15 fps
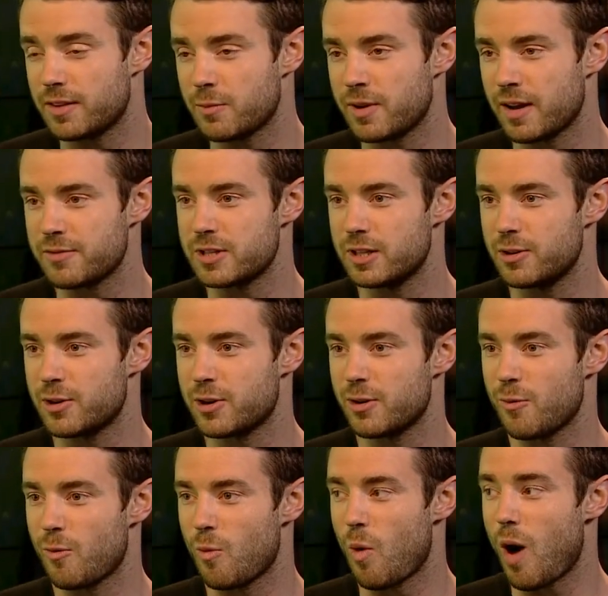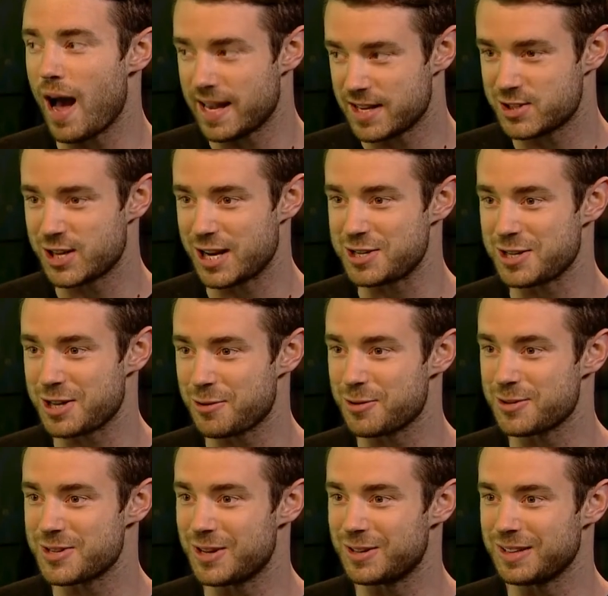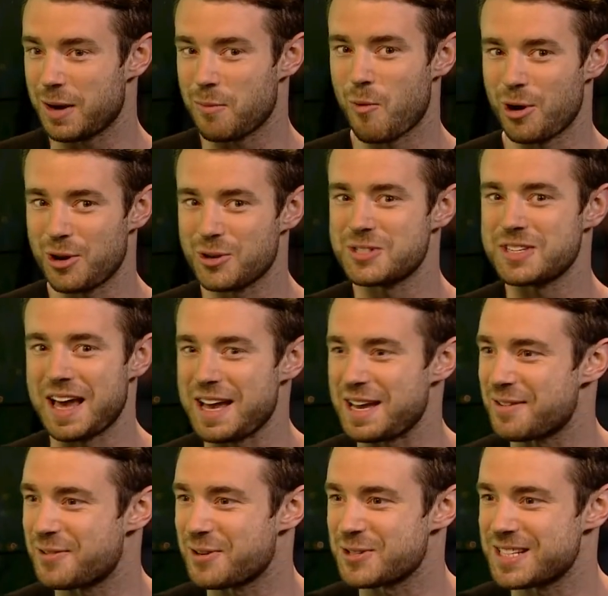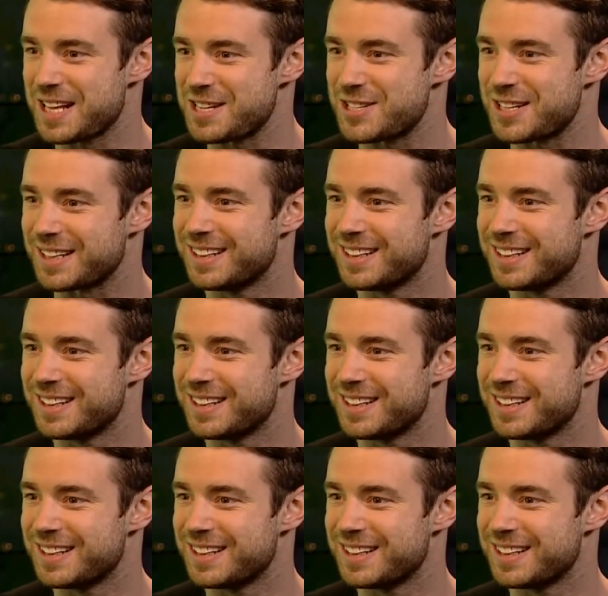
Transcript: then we have to look at why it's changing the result and what you're saying if you're sledging.